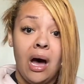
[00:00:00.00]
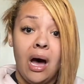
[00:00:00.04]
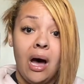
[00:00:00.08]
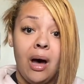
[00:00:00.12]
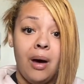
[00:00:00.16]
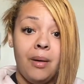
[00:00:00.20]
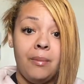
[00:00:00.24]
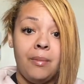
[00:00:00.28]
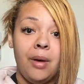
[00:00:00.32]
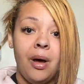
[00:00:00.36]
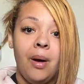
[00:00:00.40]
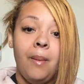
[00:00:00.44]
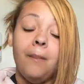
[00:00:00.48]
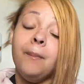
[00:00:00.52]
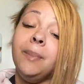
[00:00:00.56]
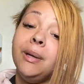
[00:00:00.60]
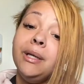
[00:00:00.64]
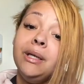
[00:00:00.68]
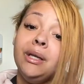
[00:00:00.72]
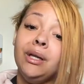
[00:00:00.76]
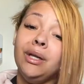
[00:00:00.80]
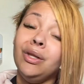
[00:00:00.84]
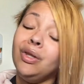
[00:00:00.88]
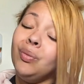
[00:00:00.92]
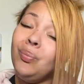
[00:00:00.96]

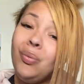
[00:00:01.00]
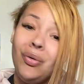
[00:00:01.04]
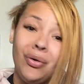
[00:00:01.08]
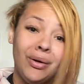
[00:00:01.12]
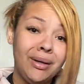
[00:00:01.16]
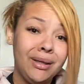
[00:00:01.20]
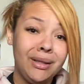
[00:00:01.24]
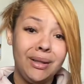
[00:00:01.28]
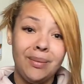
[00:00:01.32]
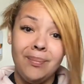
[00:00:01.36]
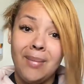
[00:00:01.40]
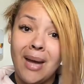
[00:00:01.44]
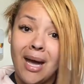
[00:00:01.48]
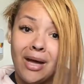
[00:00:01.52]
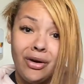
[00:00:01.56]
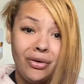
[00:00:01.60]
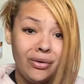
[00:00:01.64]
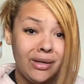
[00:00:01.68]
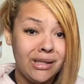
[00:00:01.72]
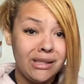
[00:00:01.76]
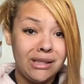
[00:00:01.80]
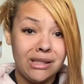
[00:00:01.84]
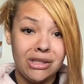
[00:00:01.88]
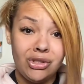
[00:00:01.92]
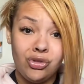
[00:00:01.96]
But the point of the
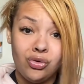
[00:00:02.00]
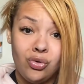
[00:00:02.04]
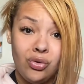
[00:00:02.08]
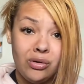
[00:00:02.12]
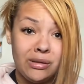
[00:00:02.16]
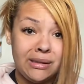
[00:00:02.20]
matter is